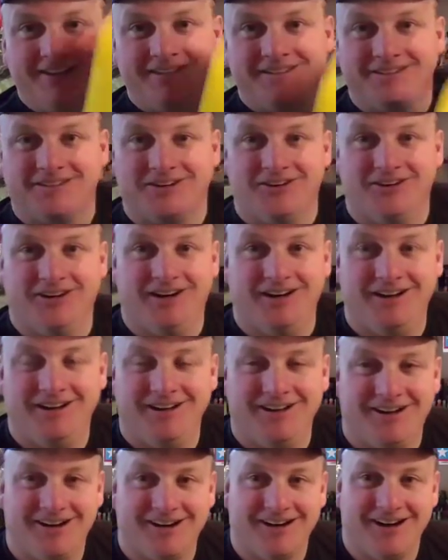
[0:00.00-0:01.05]
So, uh,
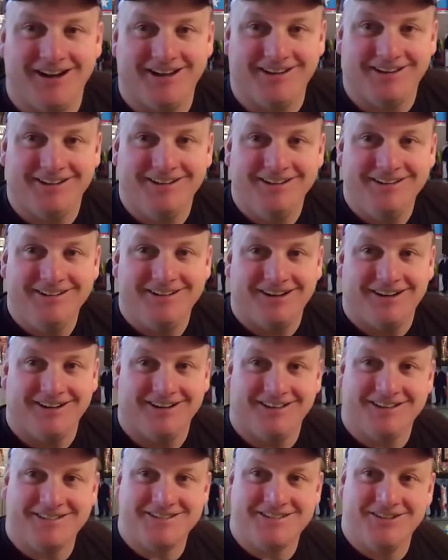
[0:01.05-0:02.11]
all right, all right,
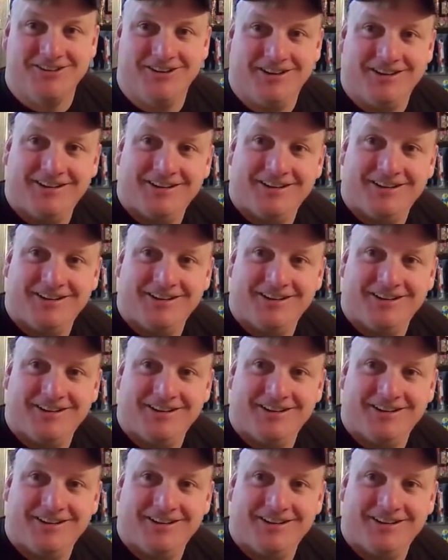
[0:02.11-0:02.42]
let's do it.